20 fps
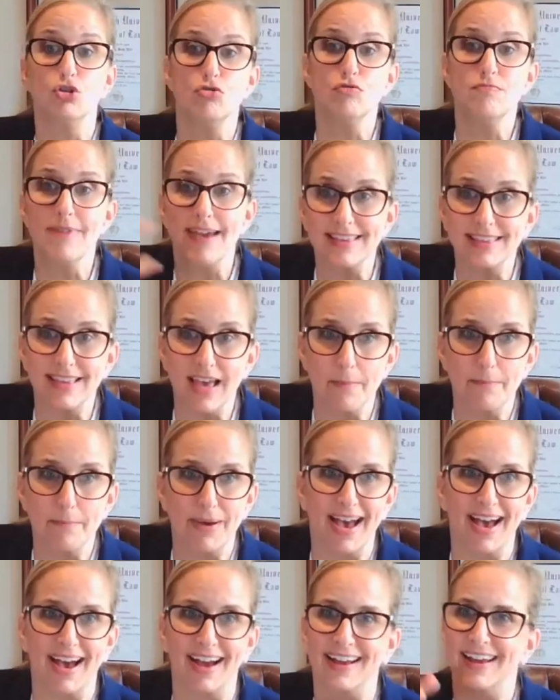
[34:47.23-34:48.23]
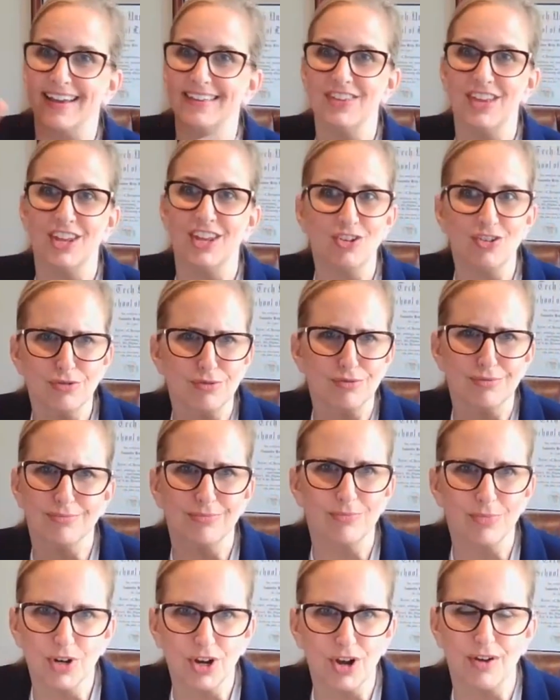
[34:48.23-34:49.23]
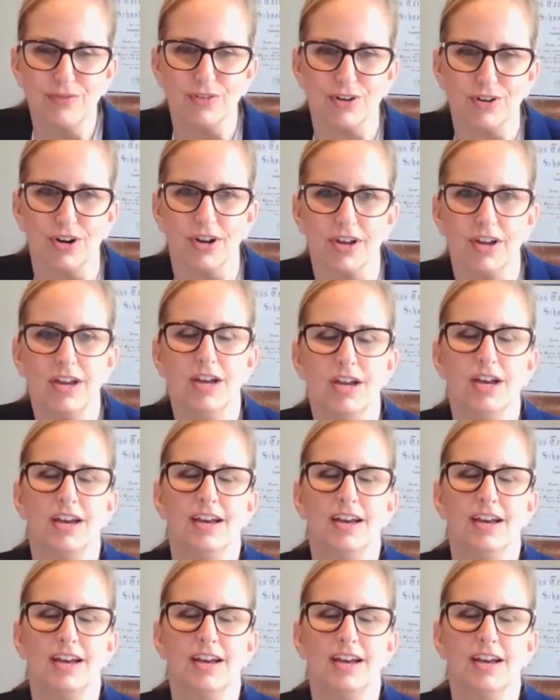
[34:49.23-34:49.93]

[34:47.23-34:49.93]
you make that back, and then you're recovered.